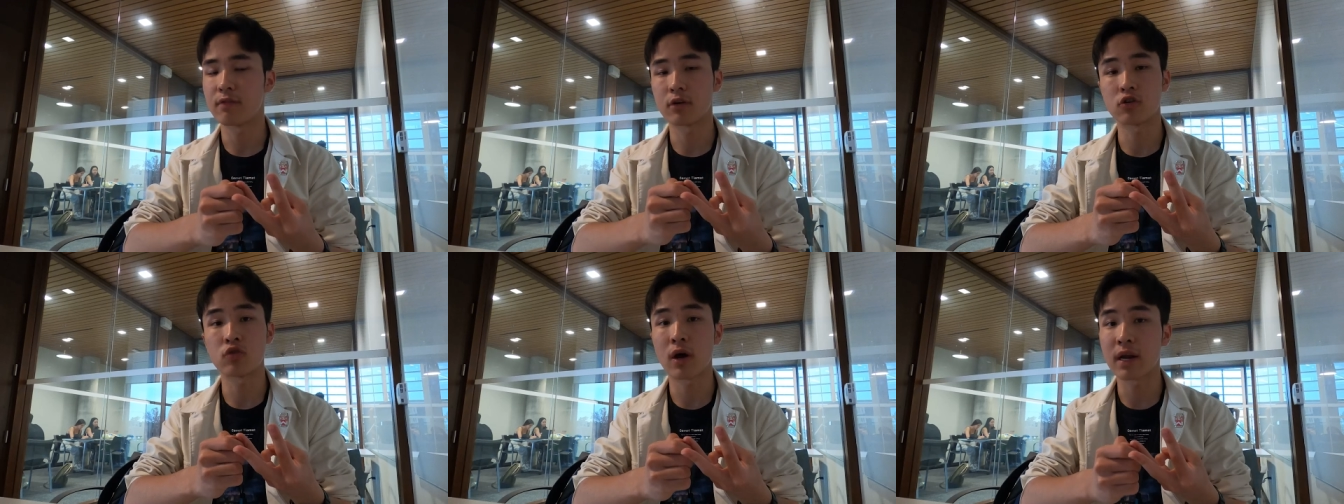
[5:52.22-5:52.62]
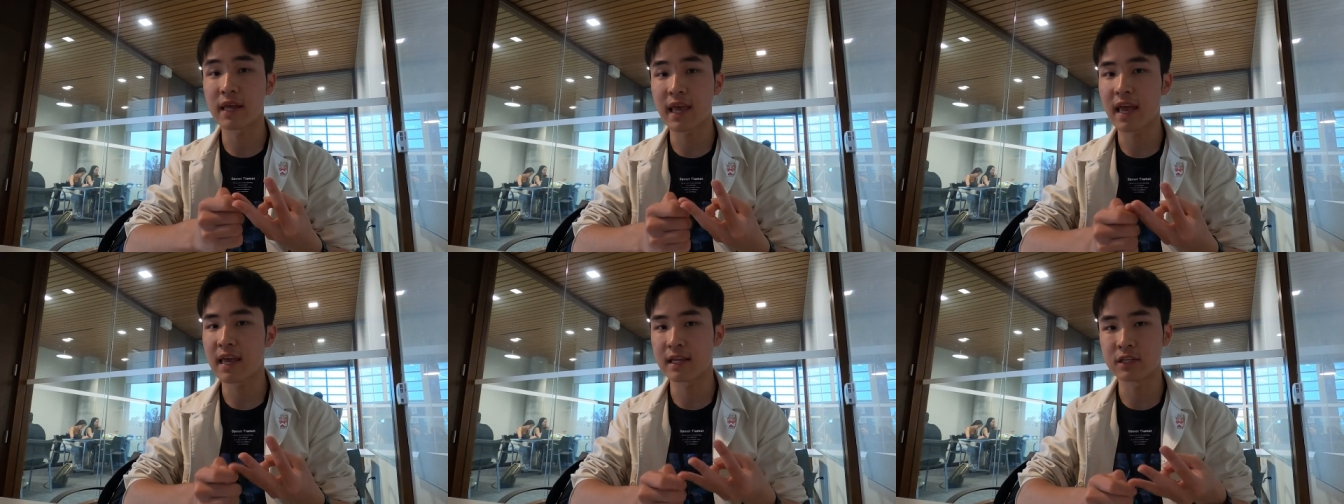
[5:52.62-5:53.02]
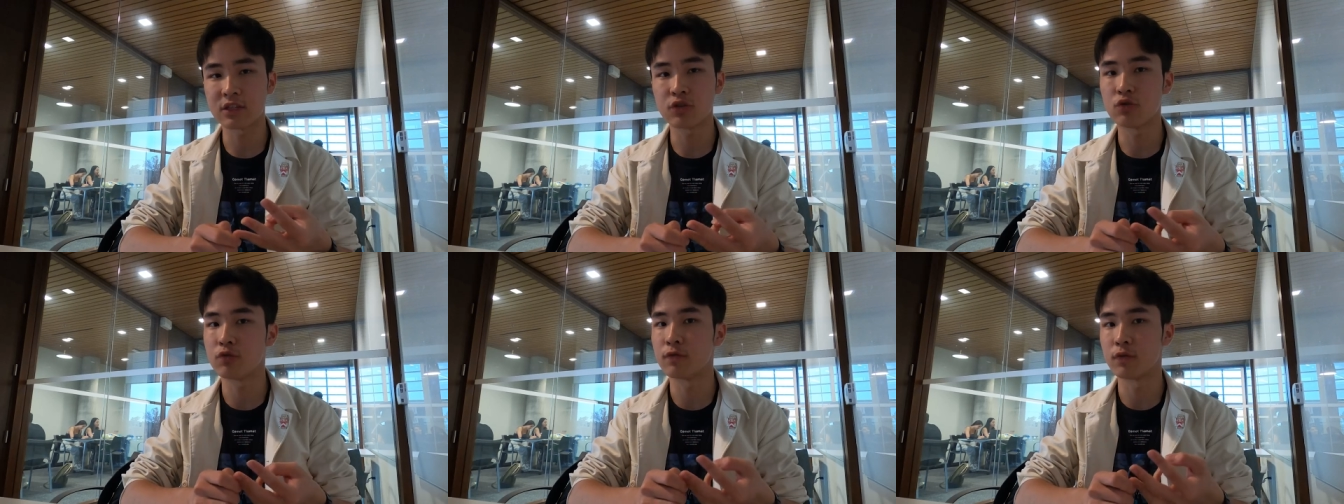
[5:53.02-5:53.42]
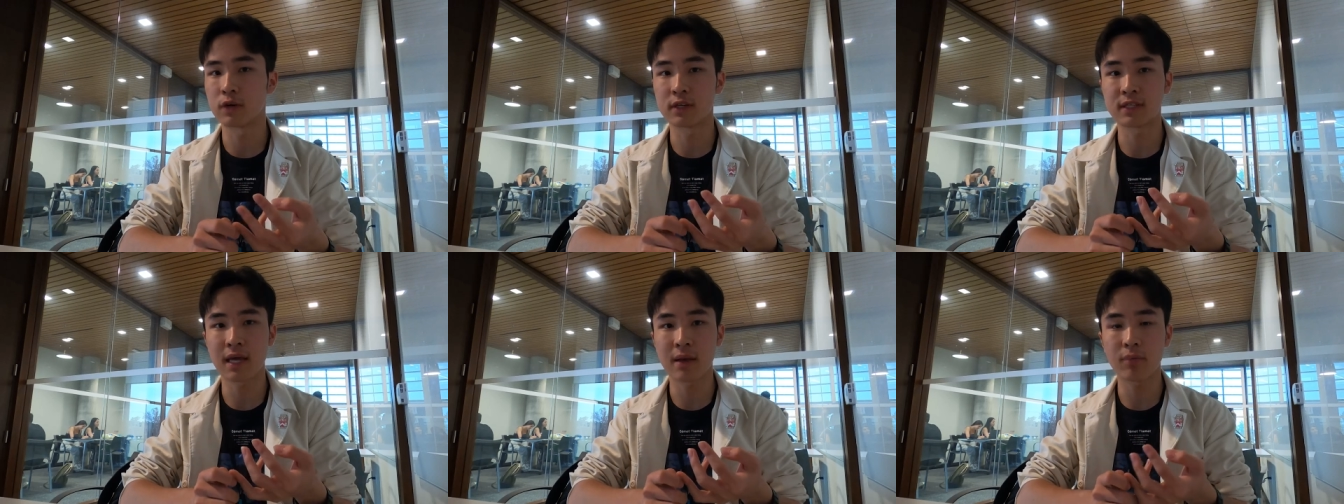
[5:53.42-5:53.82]
If you're trying to get into,
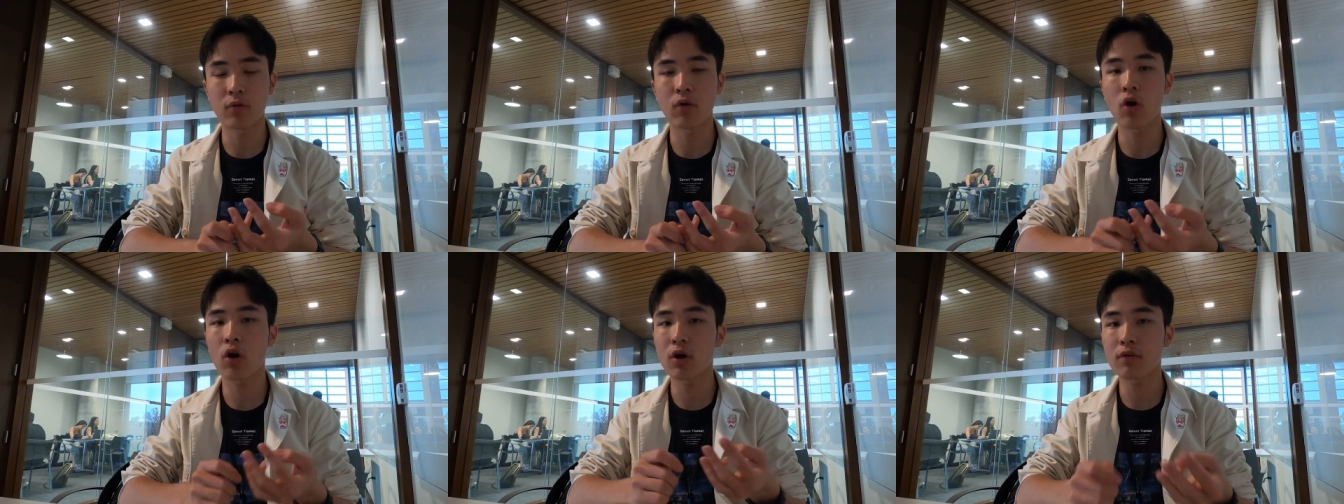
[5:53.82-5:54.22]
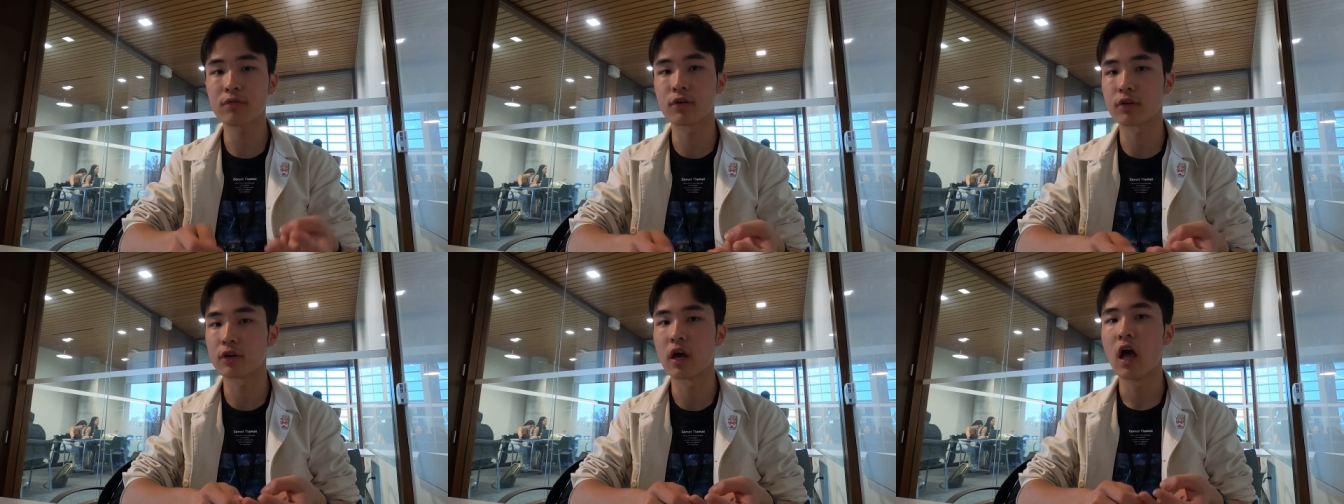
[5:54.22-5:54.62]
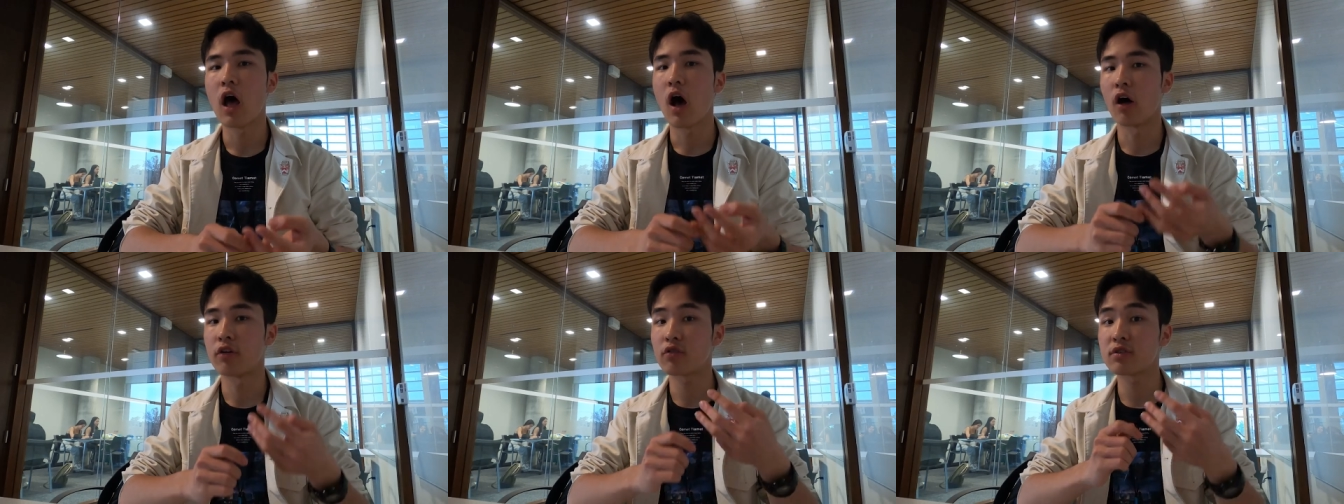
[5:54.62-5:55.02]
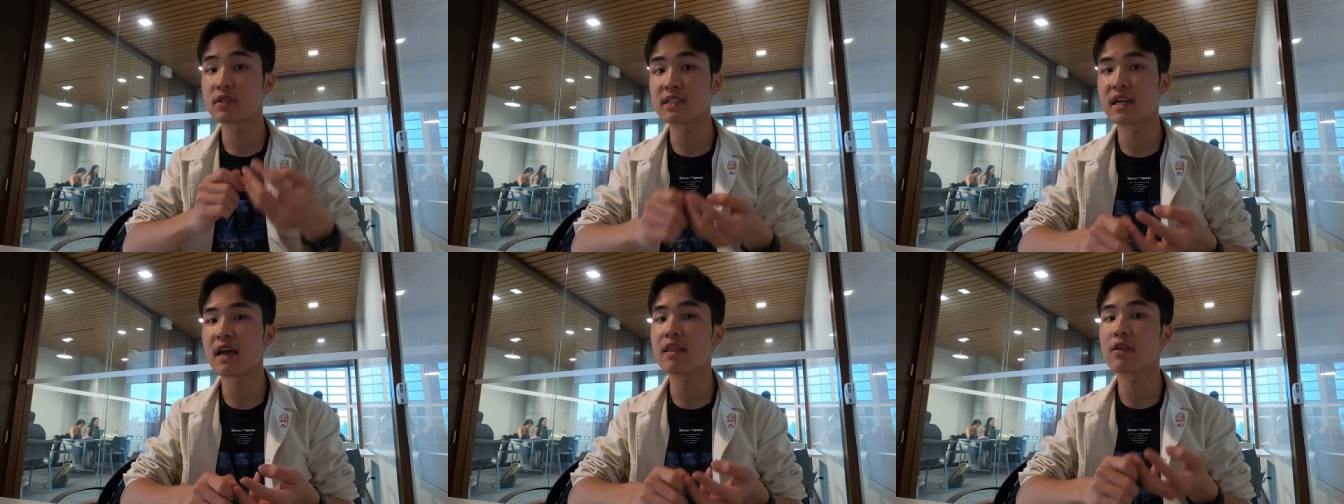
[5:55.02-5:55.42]
for example, Harvard,
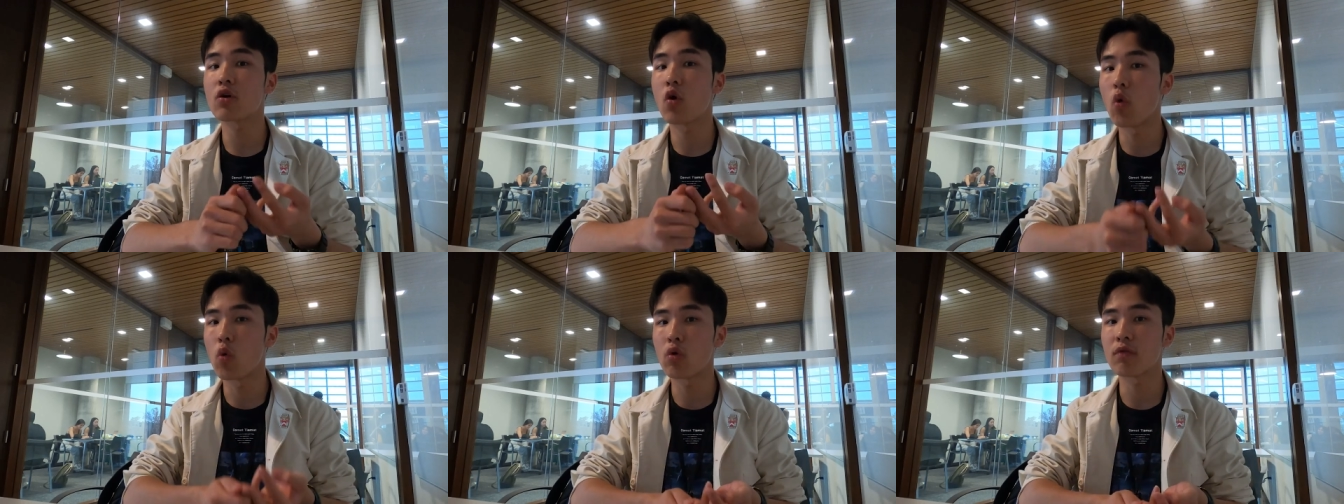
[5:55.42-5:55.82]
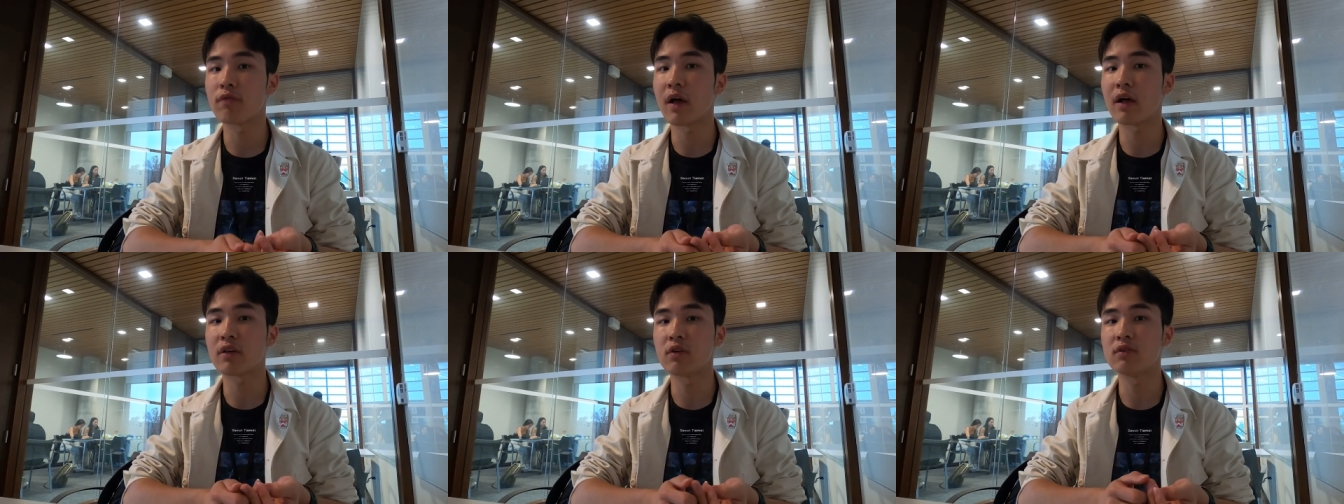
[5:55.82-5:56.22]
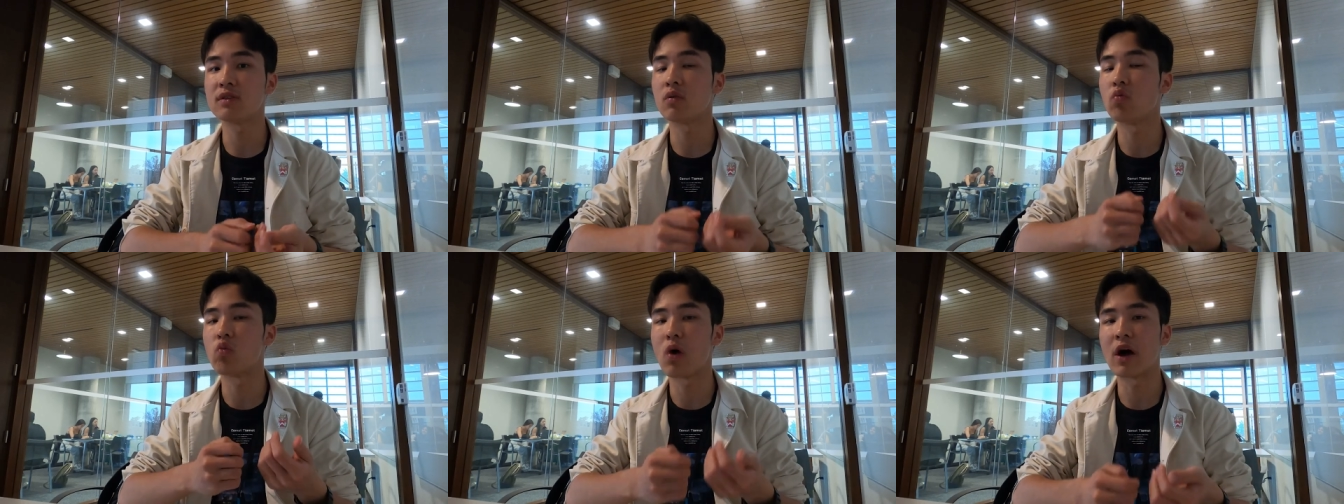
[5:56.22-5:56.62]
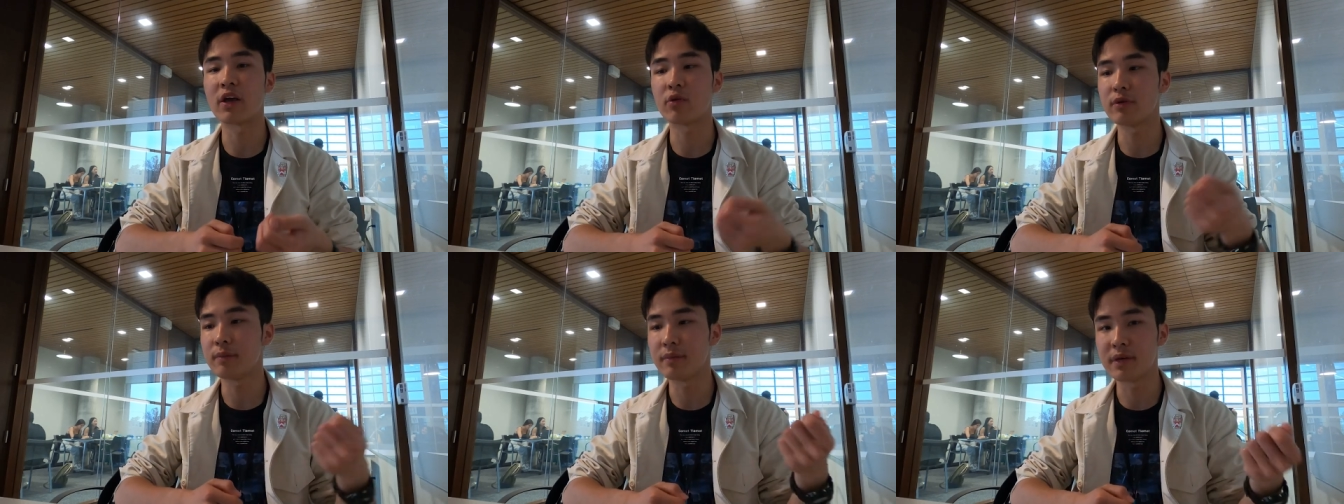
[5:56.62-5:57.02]
understand the core values and
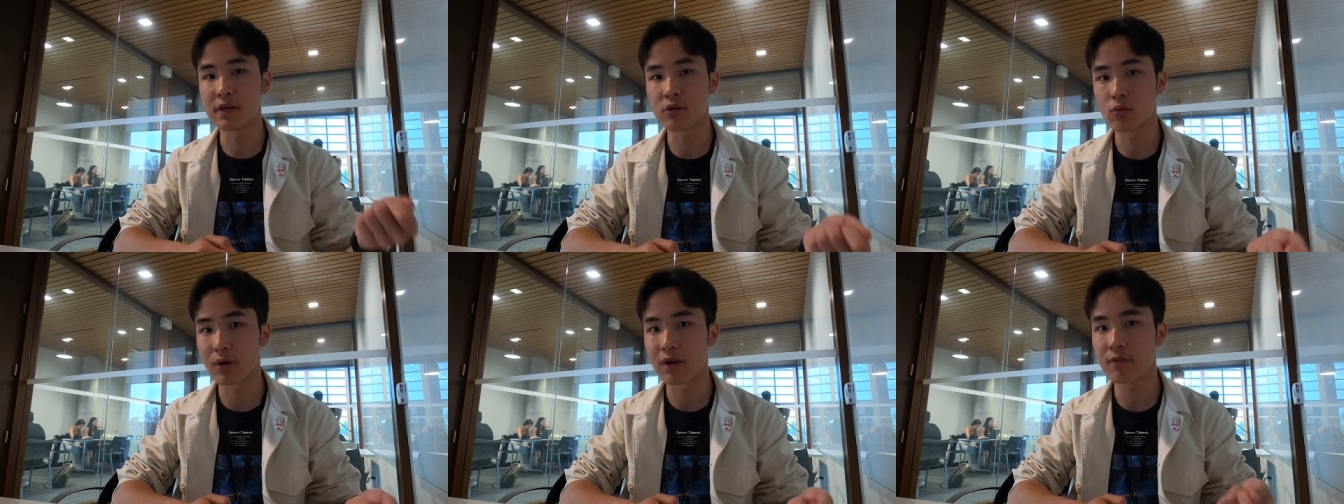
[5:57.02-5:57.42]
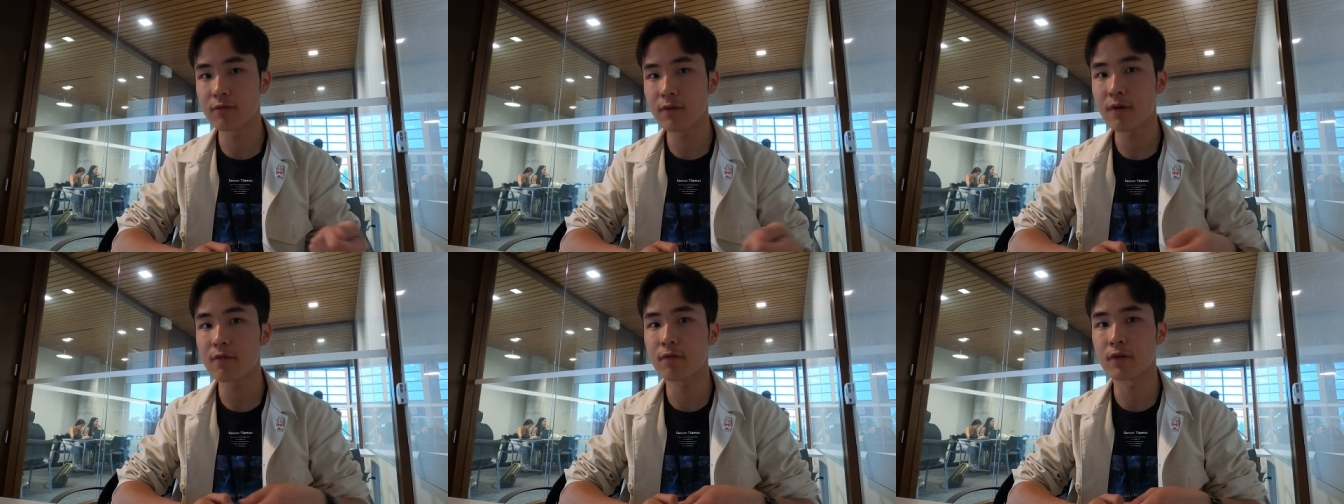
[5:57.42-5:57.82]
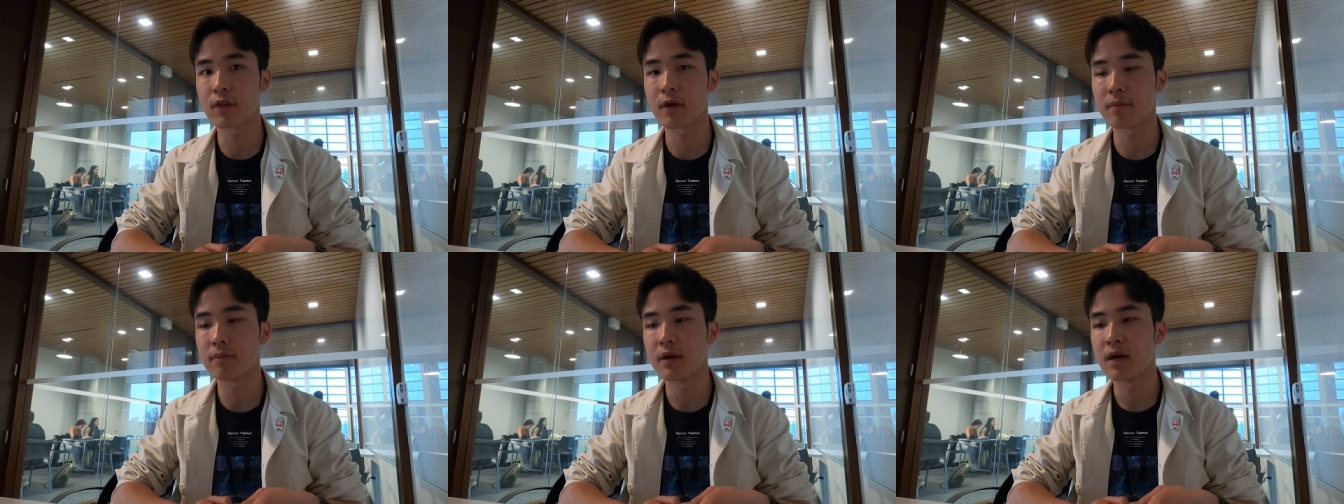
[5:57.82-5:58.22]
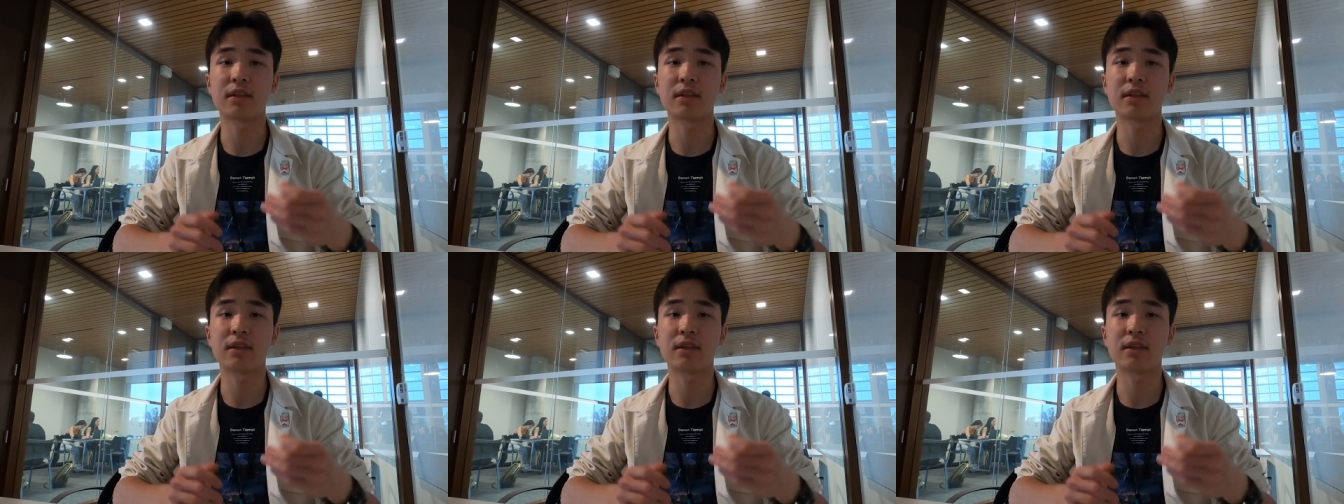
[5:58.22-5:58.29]
why you would be a great fit for them.